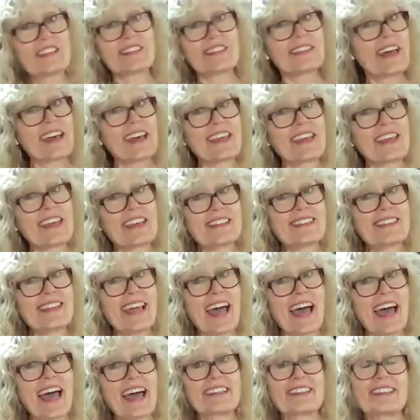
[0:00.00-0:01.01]
Just like
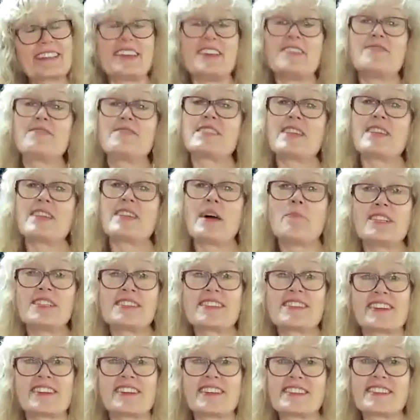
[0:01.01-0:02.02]
in sex, if
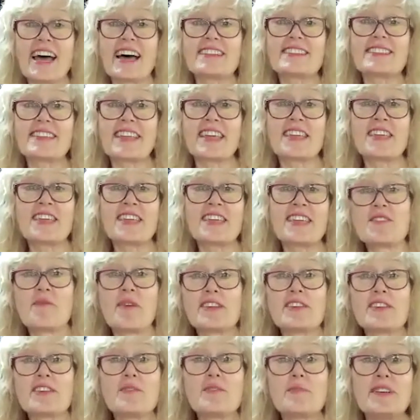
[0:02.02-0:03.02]
someone starts asking you
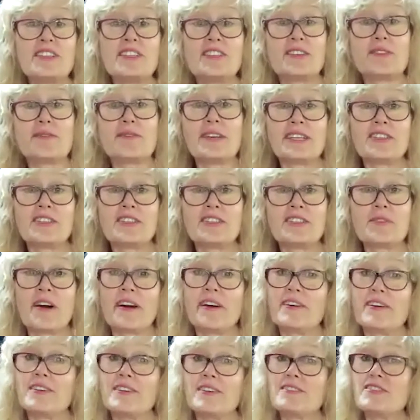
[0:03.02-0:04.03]
what you'll be doing
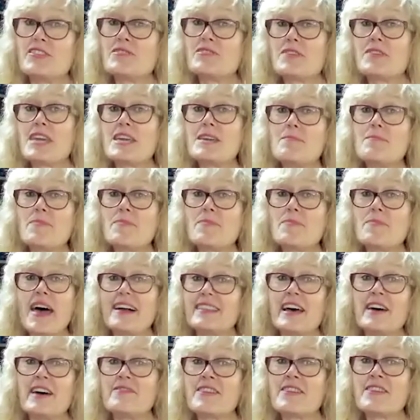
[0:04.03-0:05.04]
tomorrow, do you keep
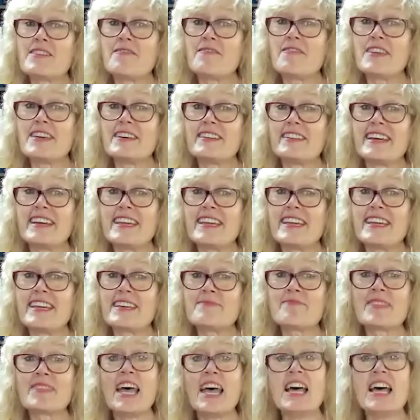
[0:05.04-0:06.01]
that loving feeling?